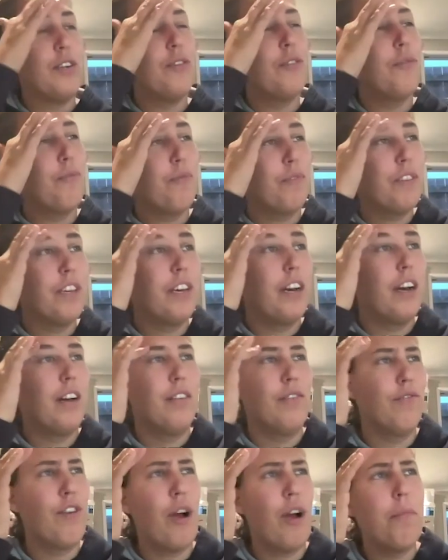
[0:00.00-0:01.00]
So,
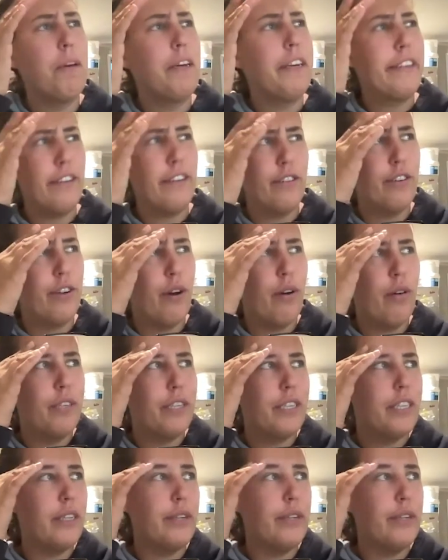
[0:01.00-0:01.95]
rubbing your nose?